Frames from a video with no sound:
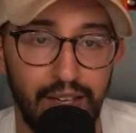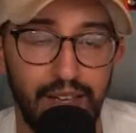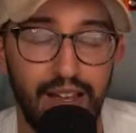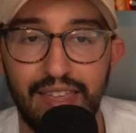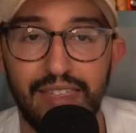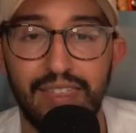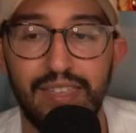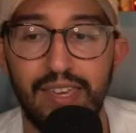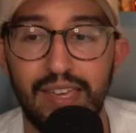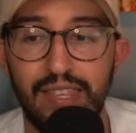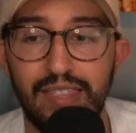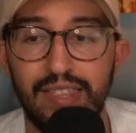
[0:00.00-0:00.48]

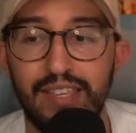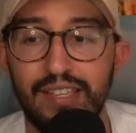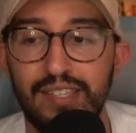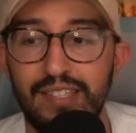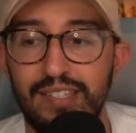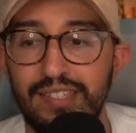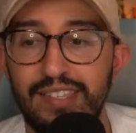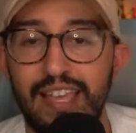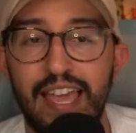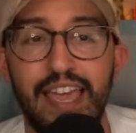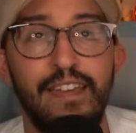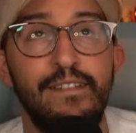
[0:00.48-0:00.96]
I think
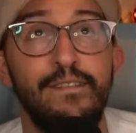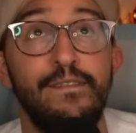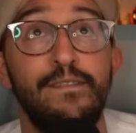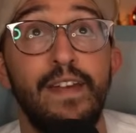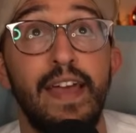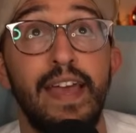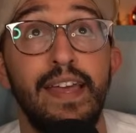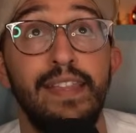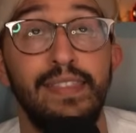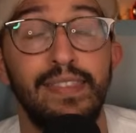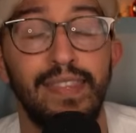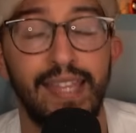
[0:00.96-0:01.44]
this is a
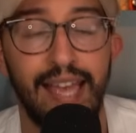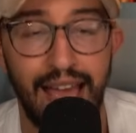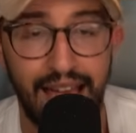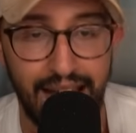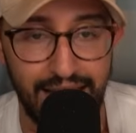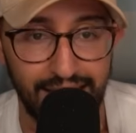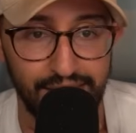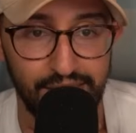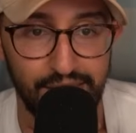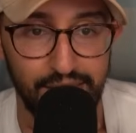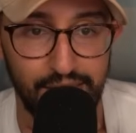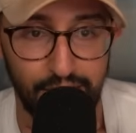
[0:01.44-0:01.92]

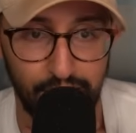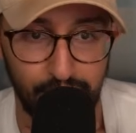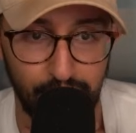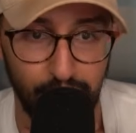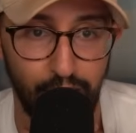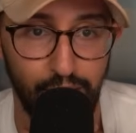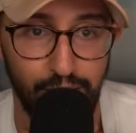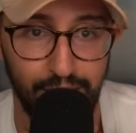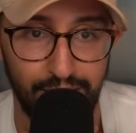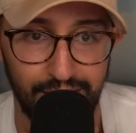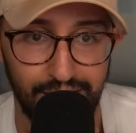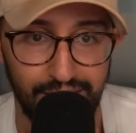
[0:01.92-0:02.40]
fantastic
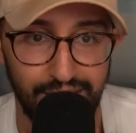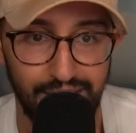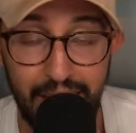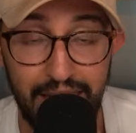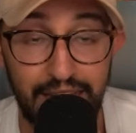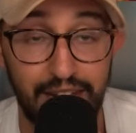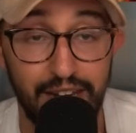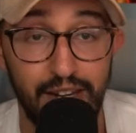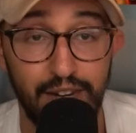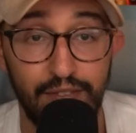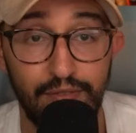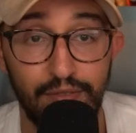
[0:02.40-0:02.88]
card,
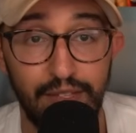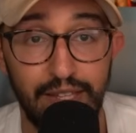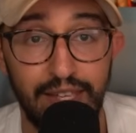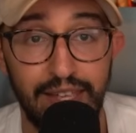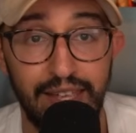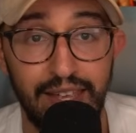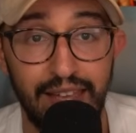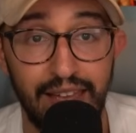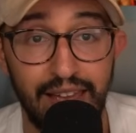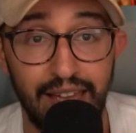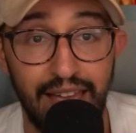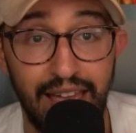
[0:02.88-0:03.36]

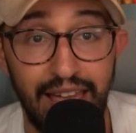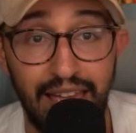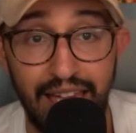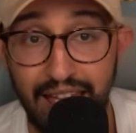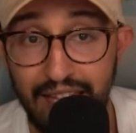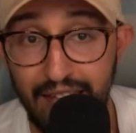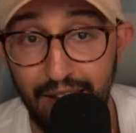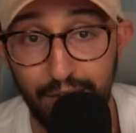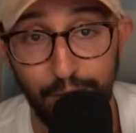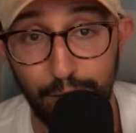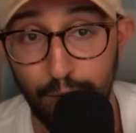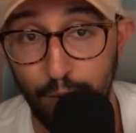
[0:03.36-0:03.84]
competitively
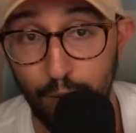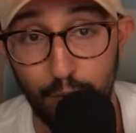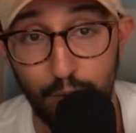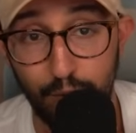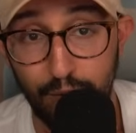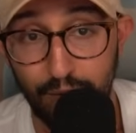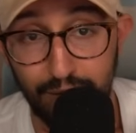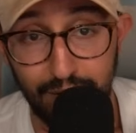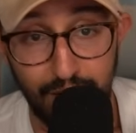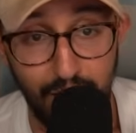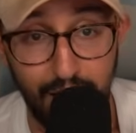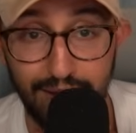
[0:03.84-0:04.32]
and
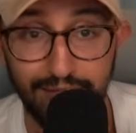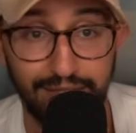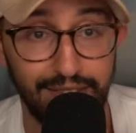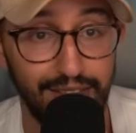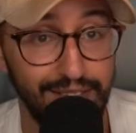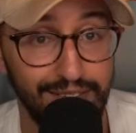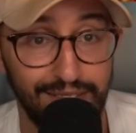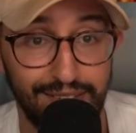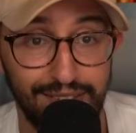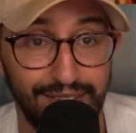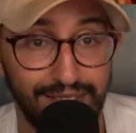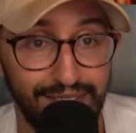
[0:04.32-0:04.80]
for
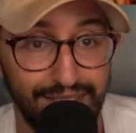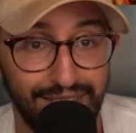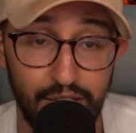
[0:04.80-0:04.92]
content.